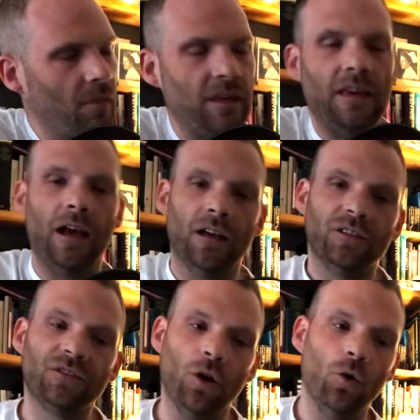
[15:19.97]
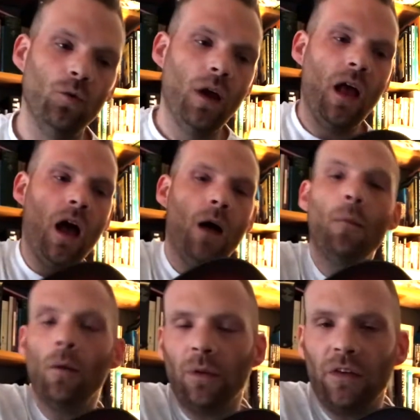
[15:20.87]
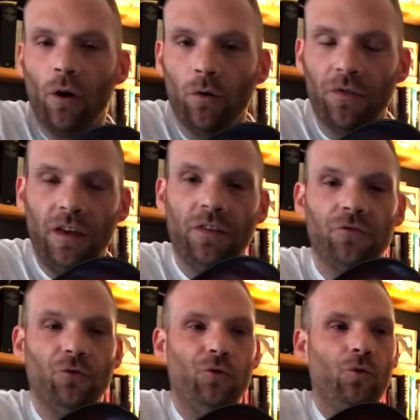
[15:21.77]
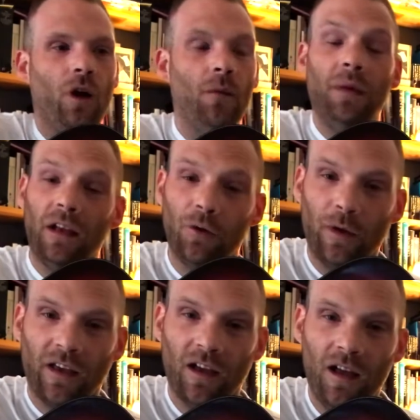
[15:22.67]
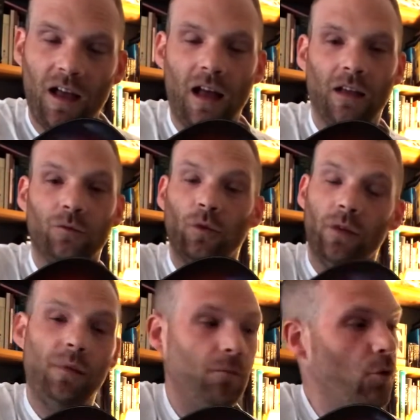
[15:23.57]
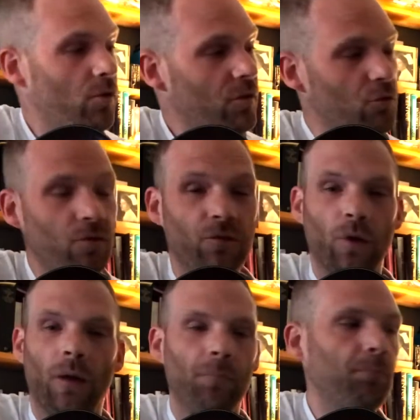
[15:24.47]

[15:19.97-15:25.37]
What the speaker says: Yeah, so I'll play the whole thing through a bit quicker and with a bit more of a groove to it.